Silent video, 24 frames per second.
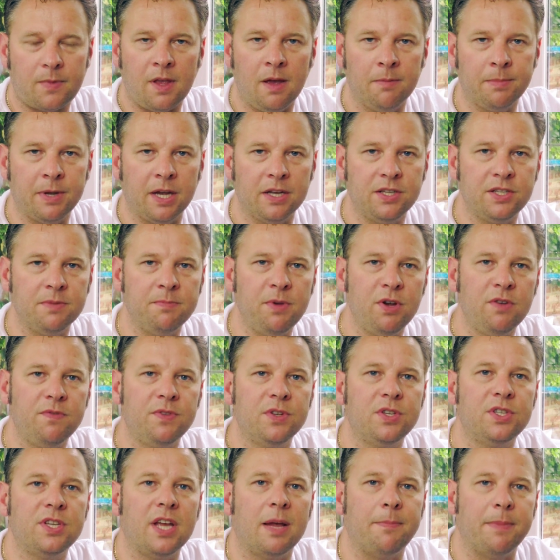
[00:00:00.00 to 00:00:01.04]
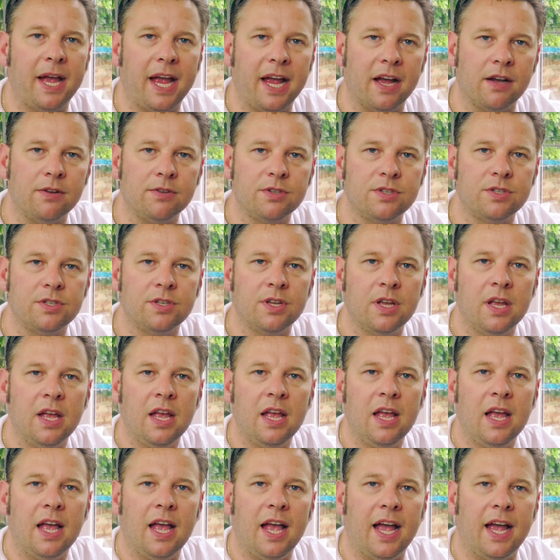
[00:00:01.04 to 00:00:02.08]
I'm going to move the summer house
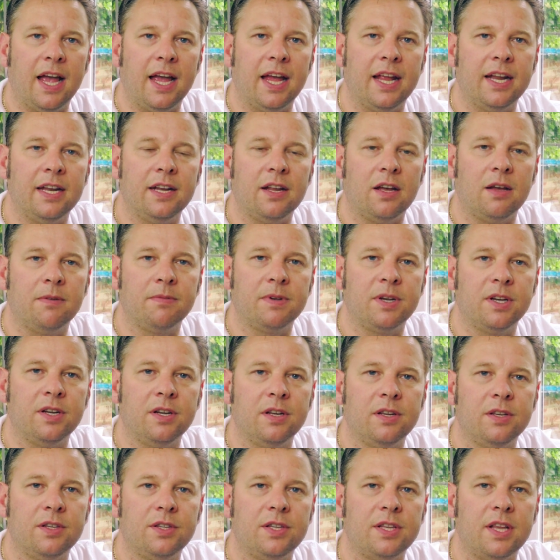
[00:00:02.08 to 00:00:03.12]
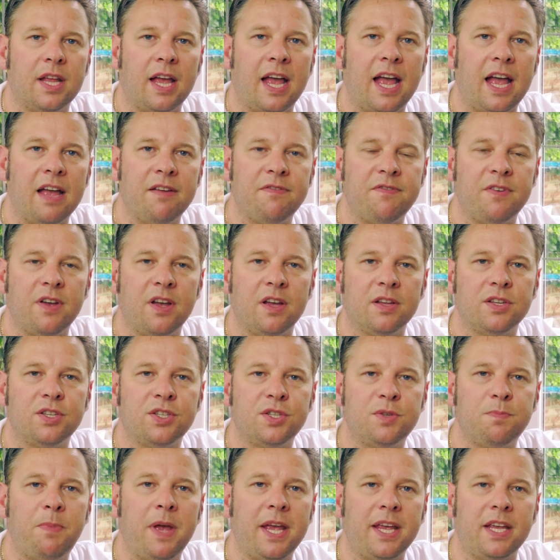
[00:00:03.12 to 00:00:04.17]
and I'm going to have a
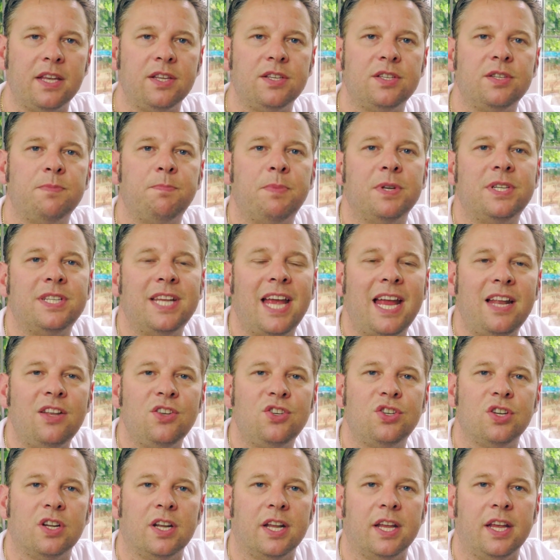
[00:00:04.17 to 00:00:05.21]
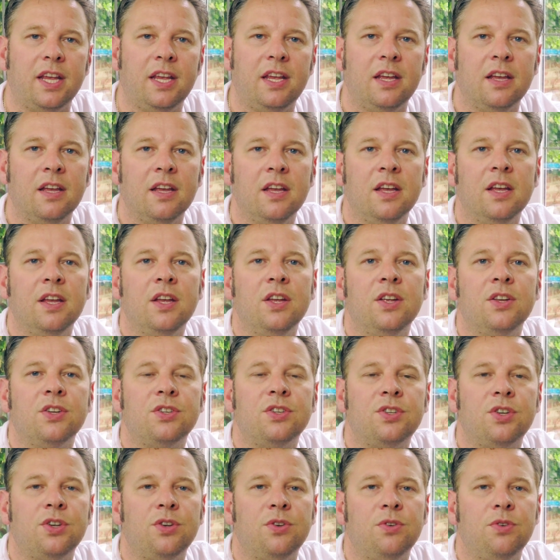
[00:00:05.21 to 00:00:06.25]
space potentially
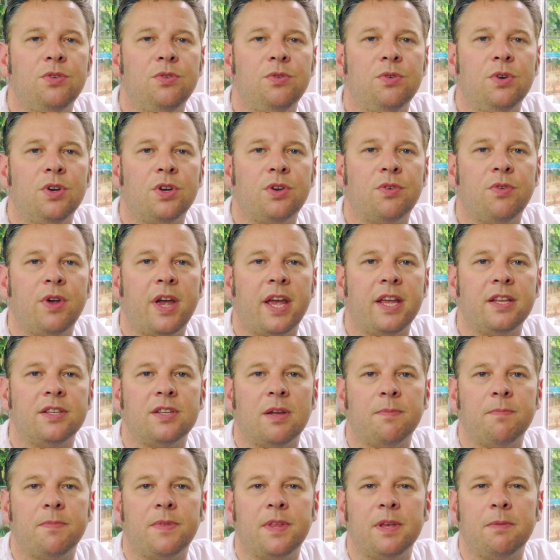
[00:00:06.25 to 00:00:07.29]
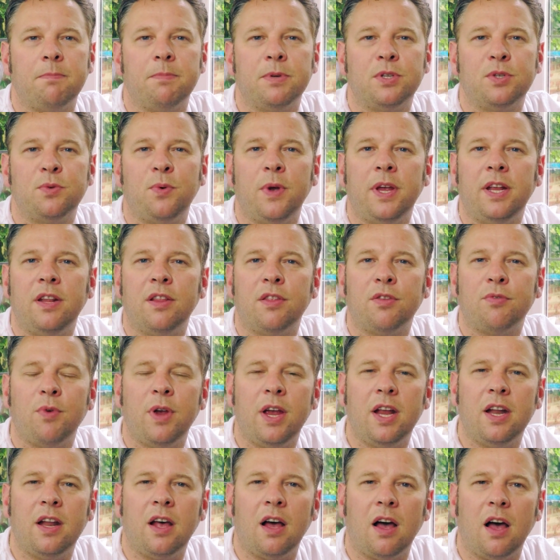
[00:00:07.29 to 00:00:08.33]
to create something between
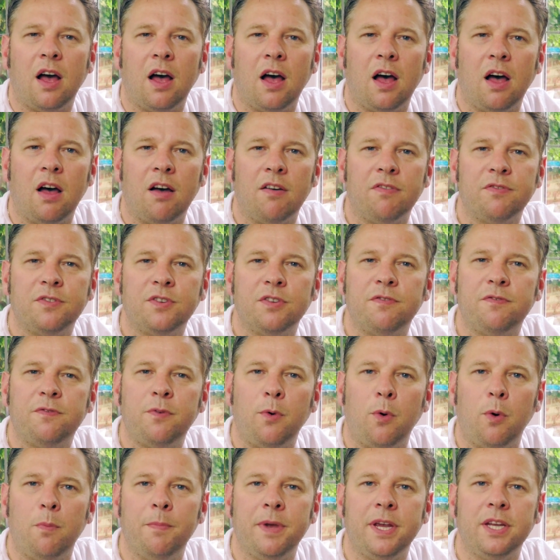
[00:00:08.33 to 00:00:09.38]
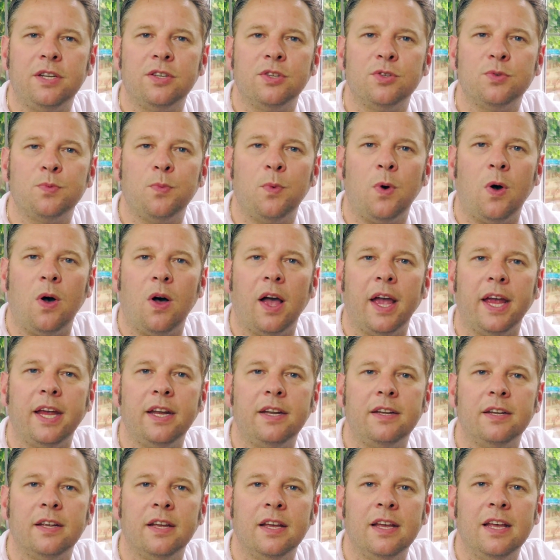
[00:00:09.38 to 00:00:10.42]
three and a half to four meters
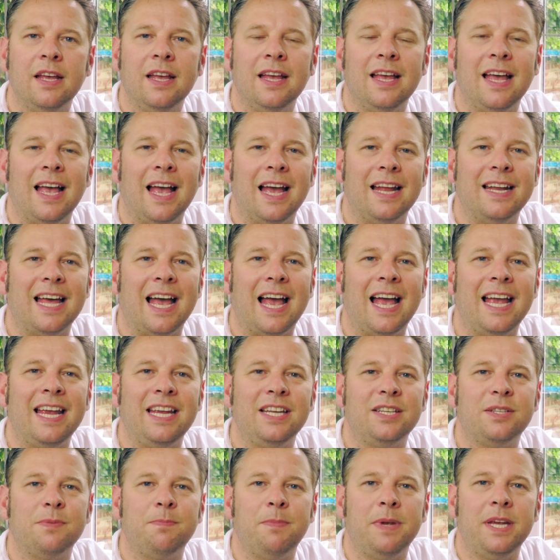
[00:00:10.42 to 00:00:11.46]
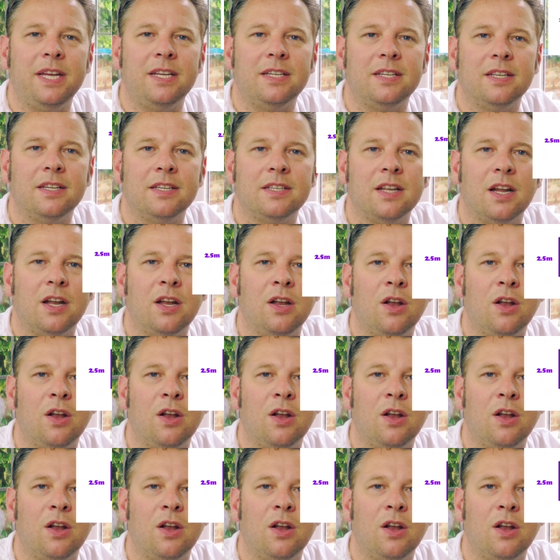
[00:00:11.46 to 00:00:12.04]
wide and eight meters